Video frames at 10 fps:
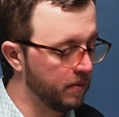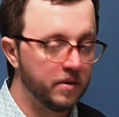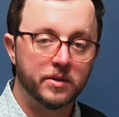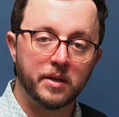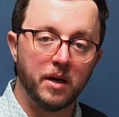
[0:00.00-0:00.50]

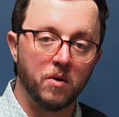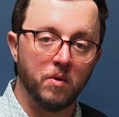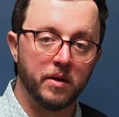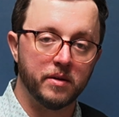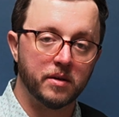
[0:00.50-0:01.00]
scale
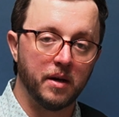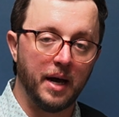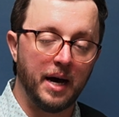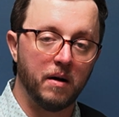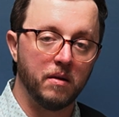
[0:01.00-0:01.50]
run that's going
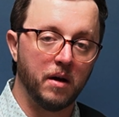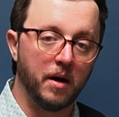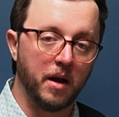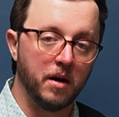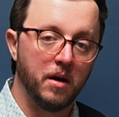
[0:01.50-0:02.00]
to
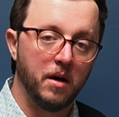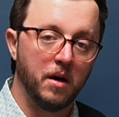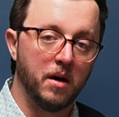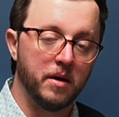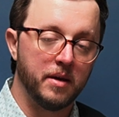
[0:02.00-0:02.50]
outline
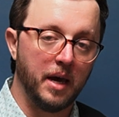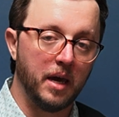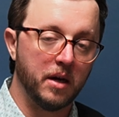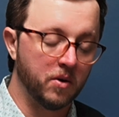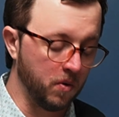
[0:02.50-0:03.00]
the
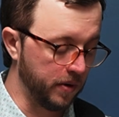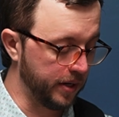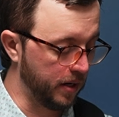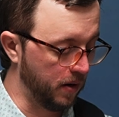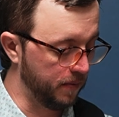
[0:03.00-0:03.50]
A chord
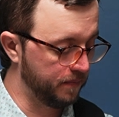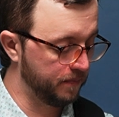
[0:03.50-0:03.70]
here.